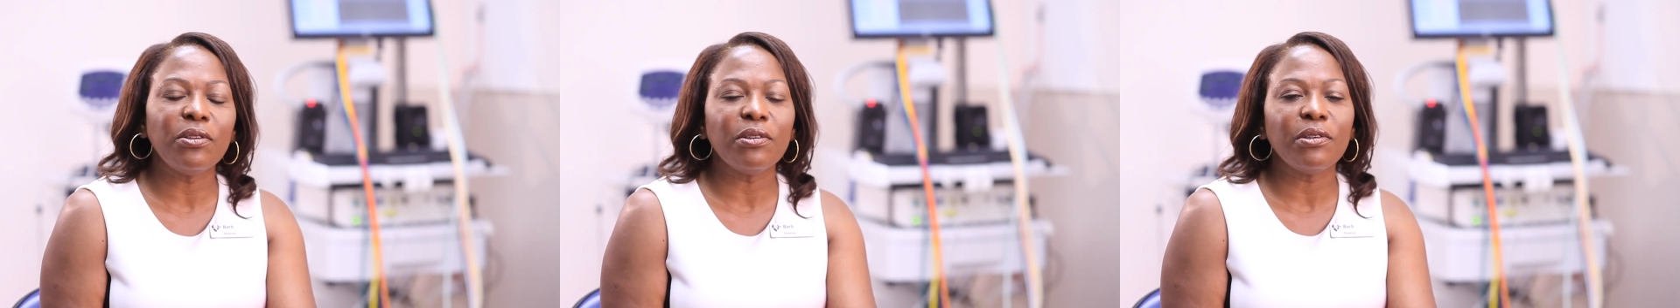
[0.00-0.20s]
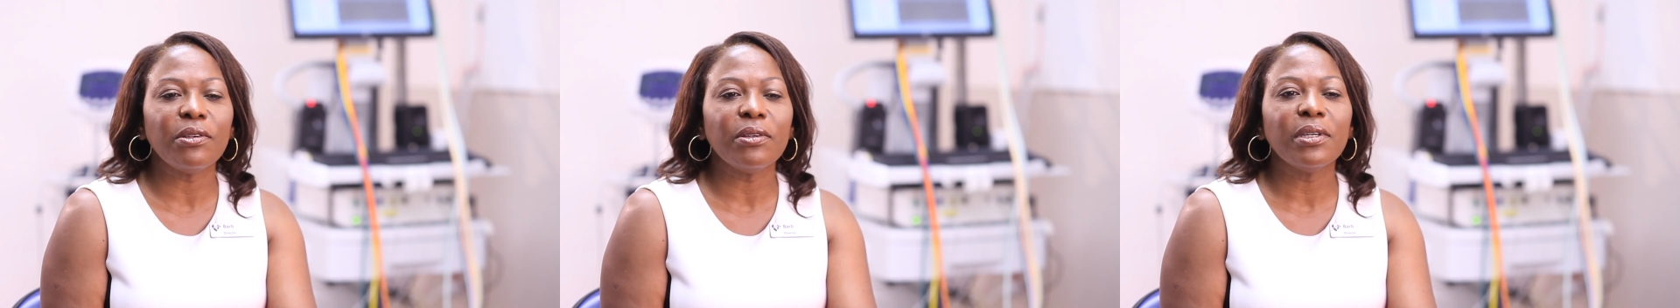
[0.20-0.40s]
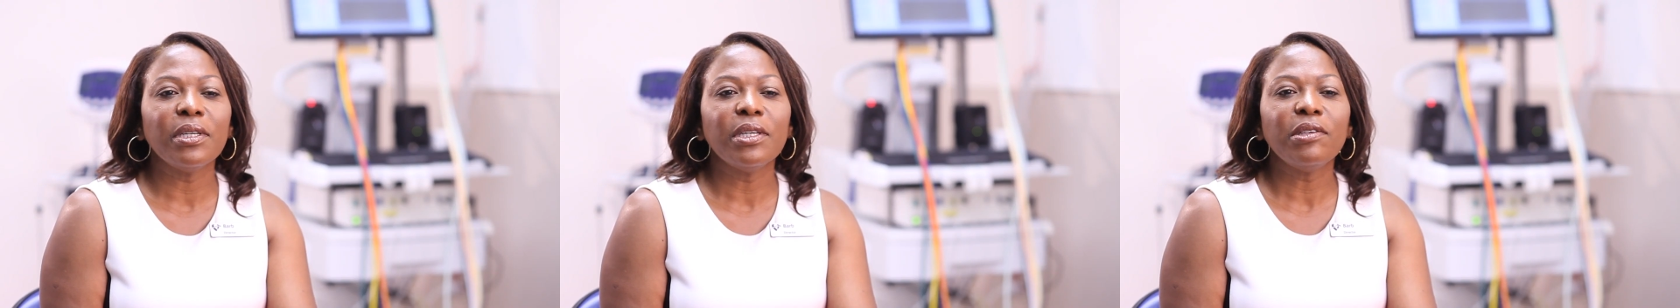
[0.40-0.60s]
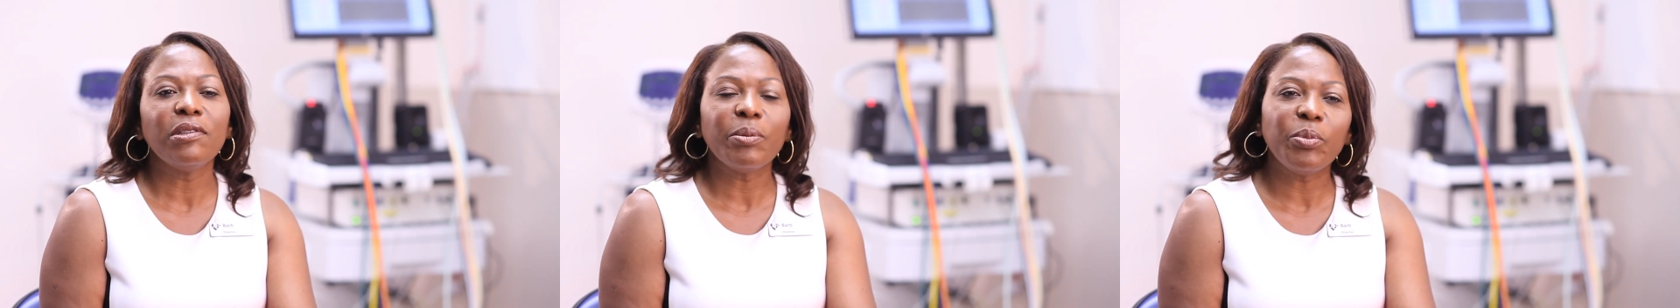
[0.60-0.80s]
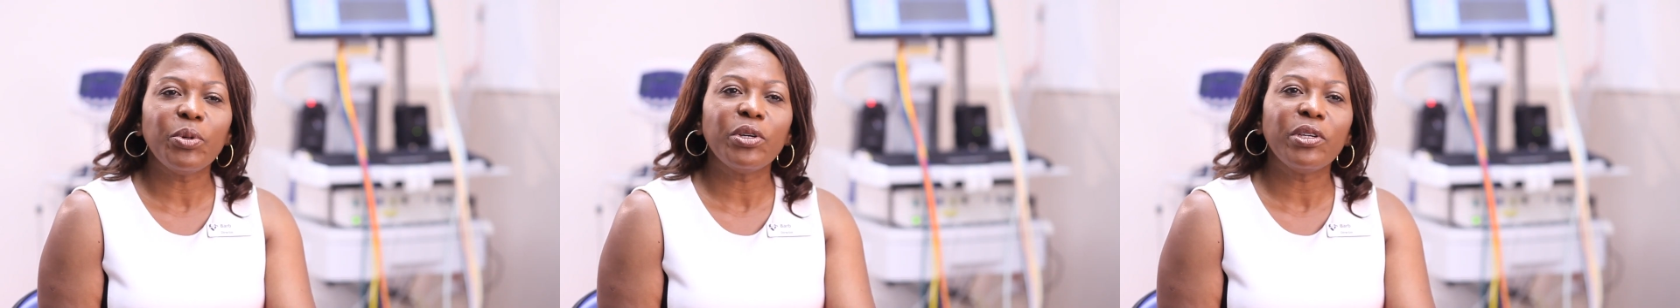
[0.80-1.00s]
to
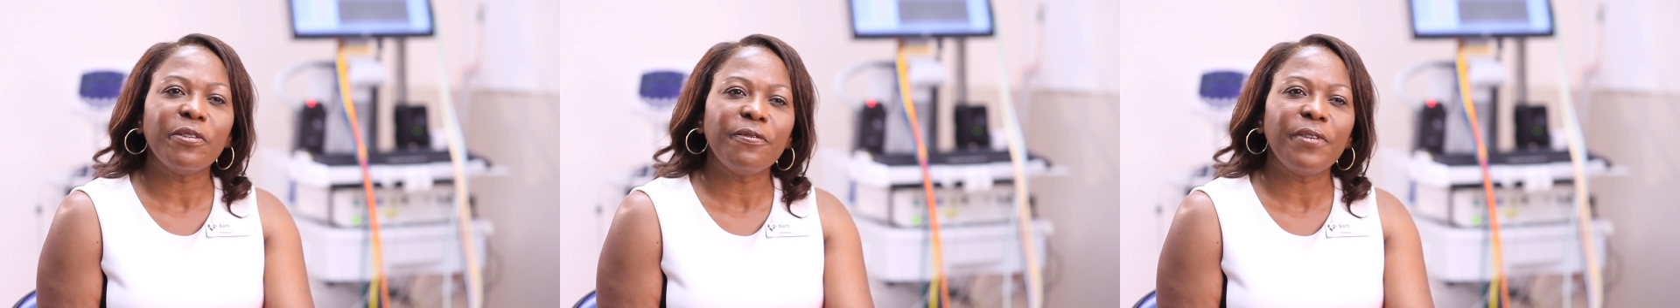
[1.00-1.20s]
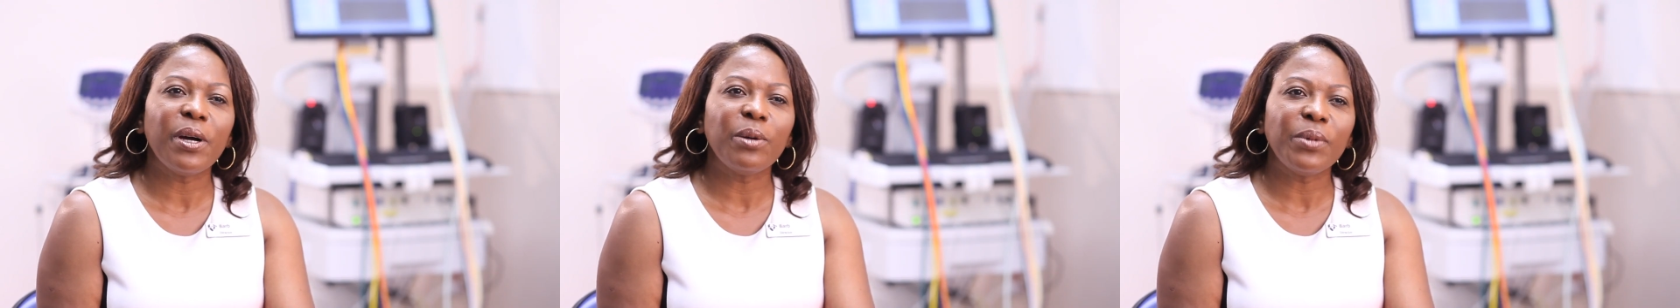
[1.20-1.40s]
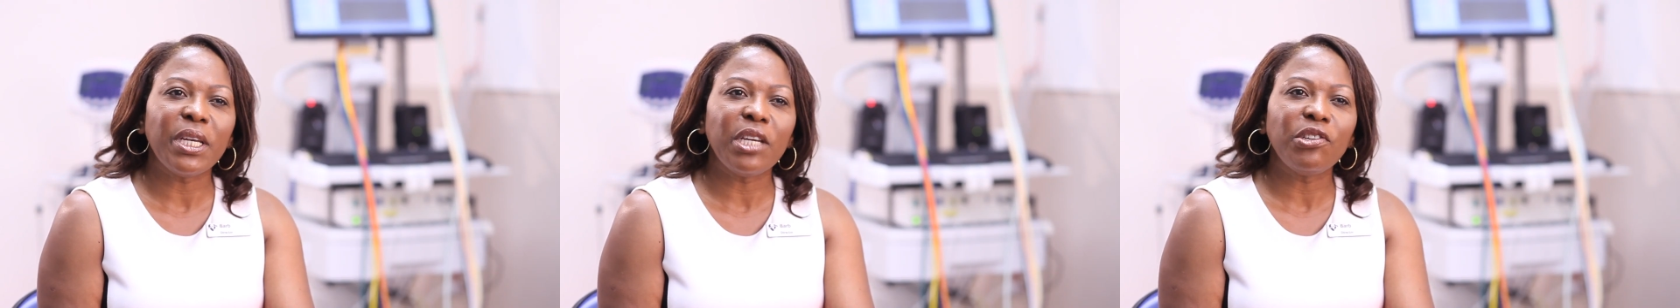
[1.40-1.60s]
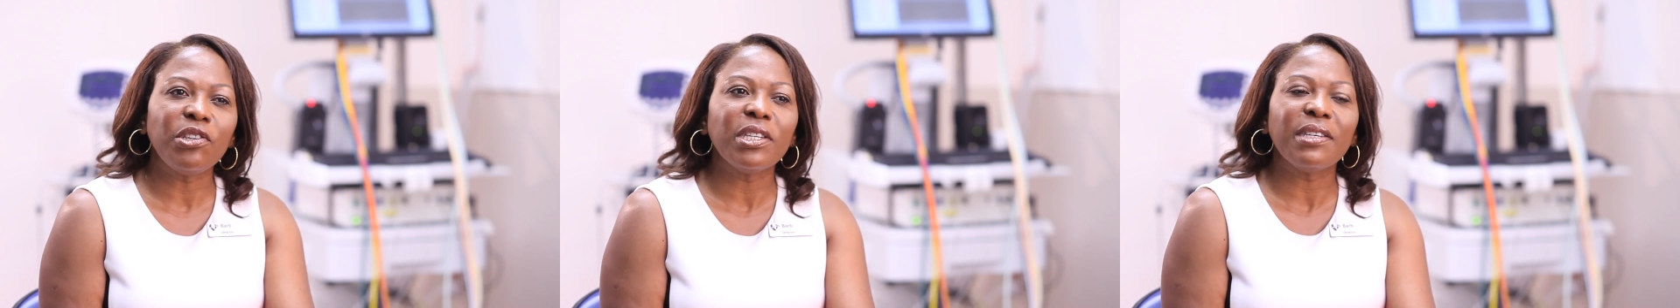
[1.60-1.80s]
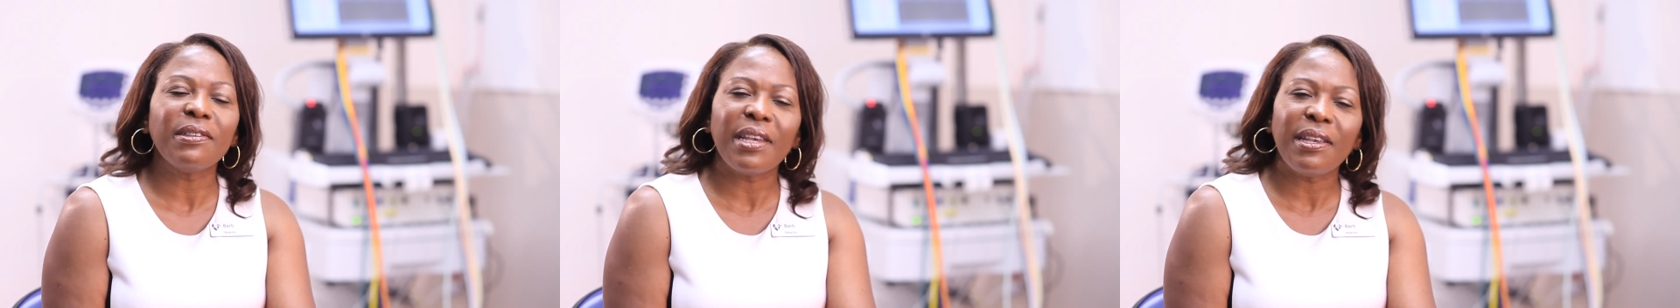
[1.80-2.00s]
support the foundation
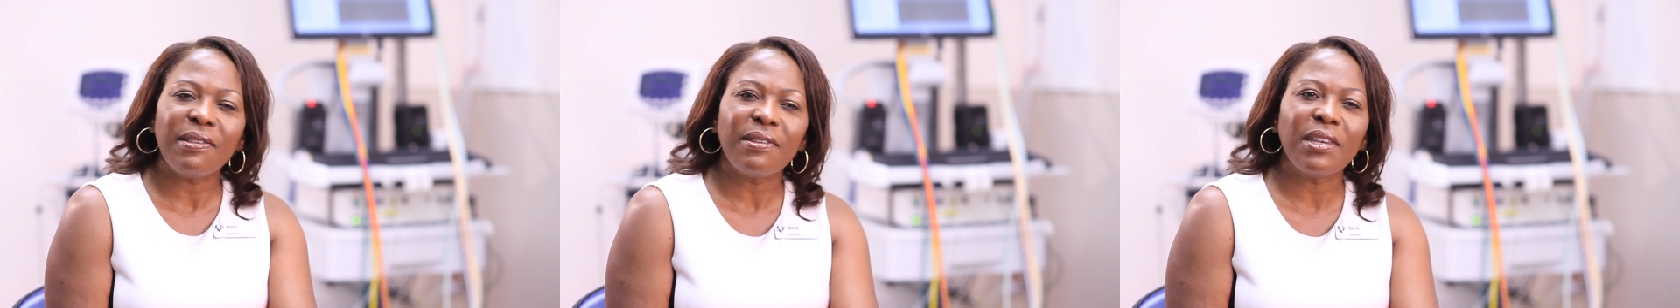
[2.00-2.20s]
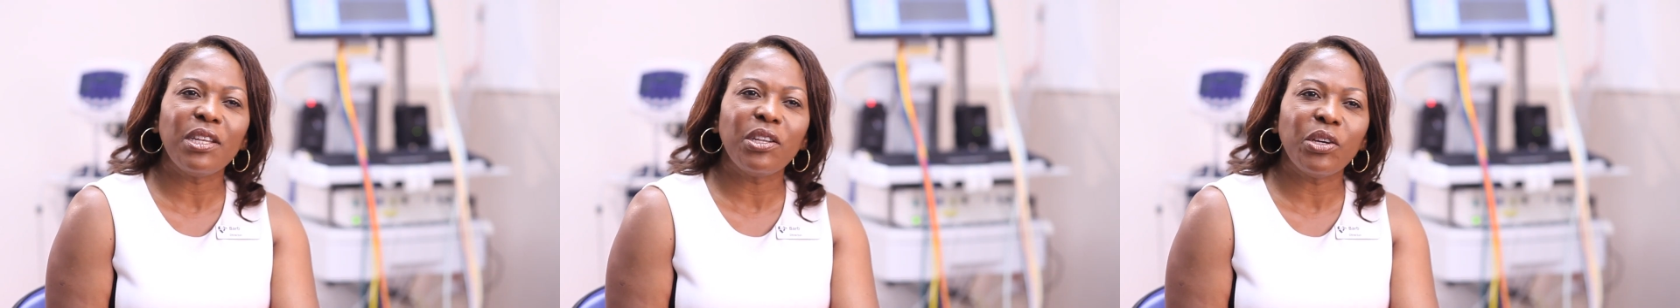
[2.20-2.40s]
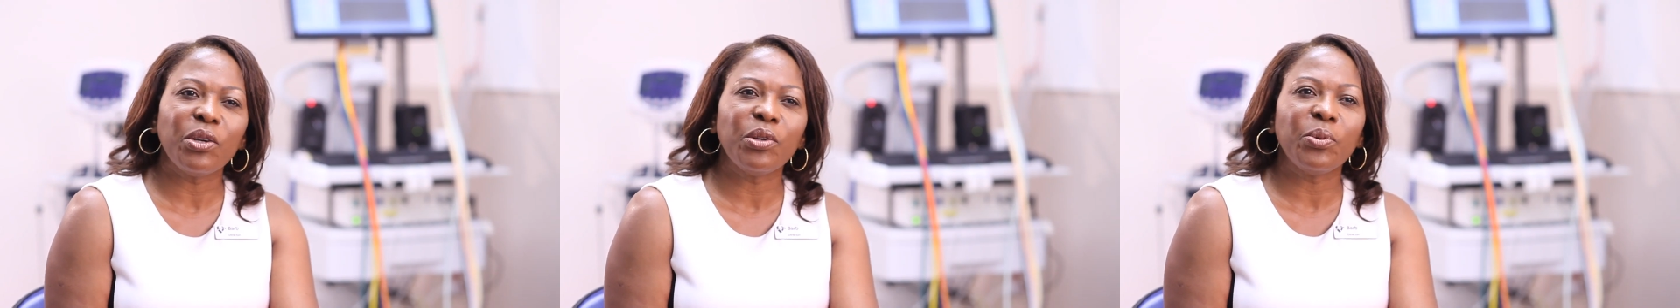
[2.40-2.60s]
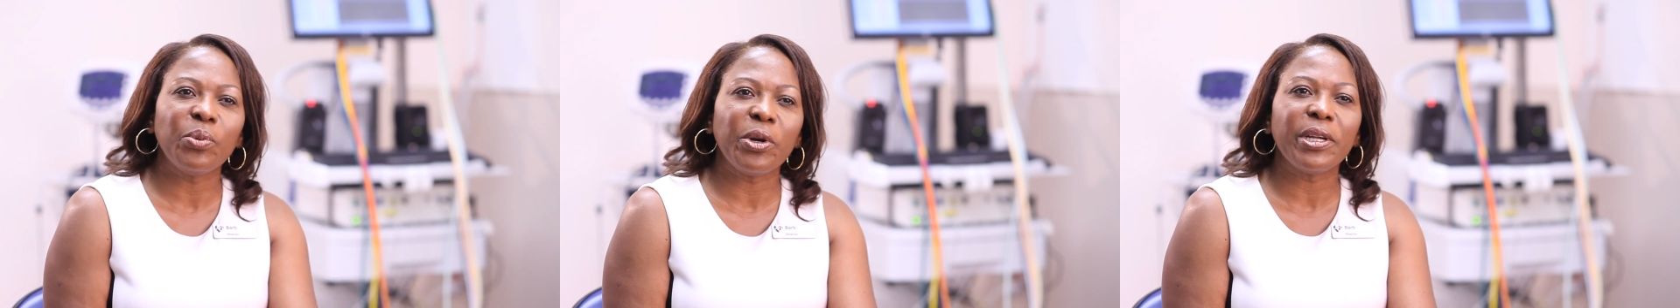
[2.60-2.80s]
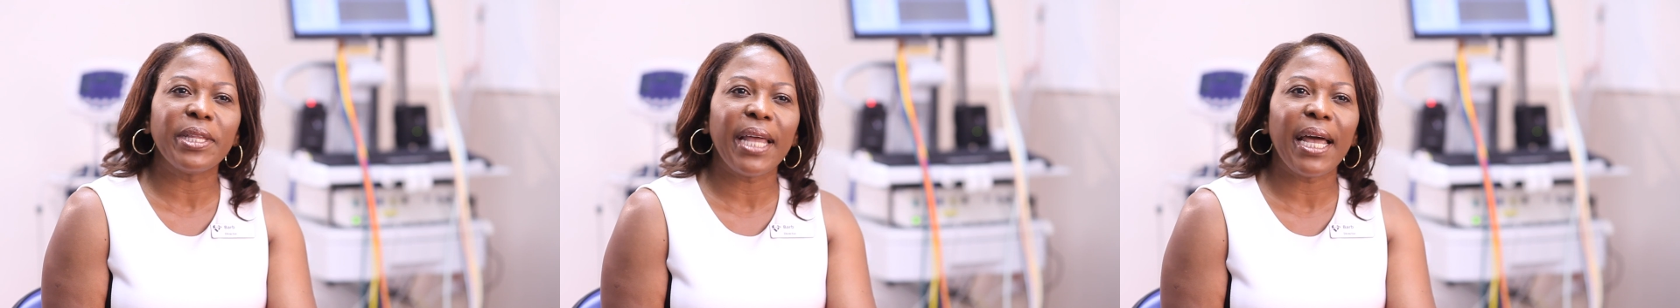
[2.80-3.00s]
because I see the good
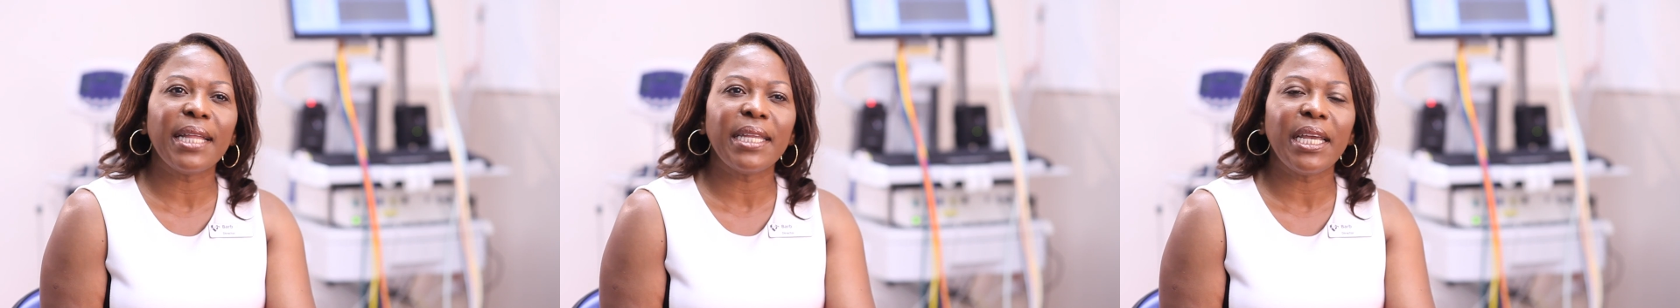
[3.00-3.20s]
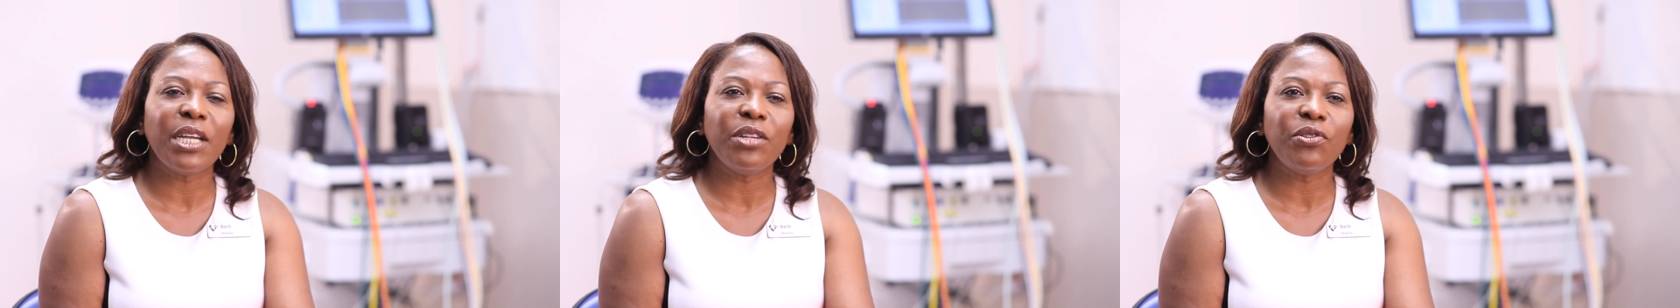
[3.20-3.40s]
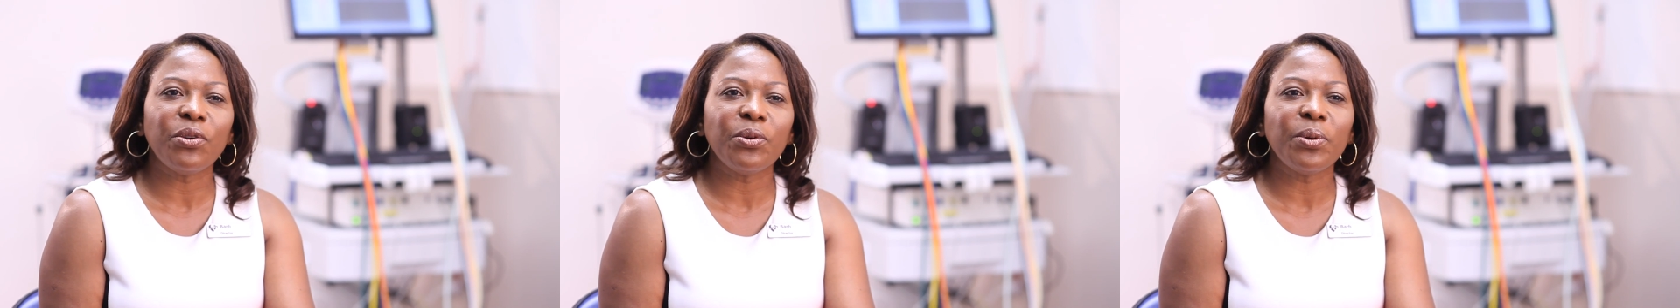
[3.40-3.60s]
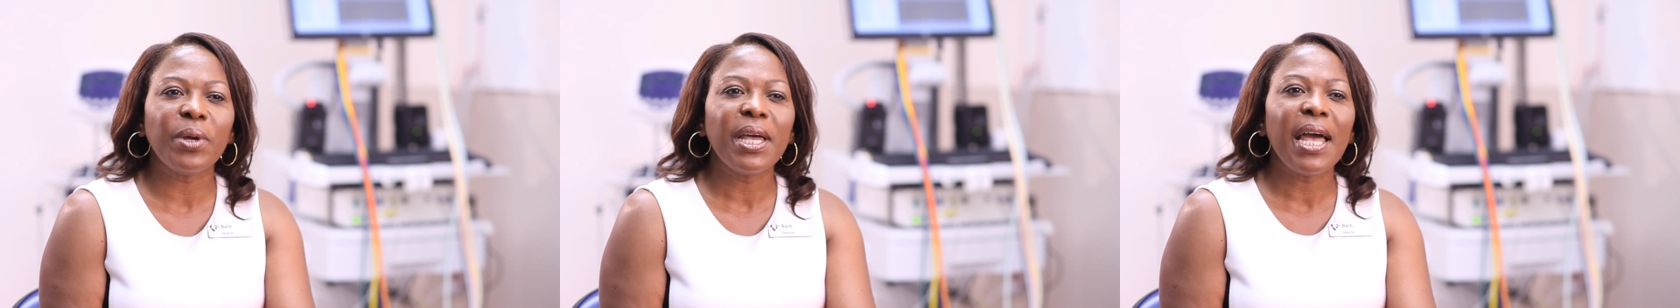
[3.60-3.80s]
work that they do.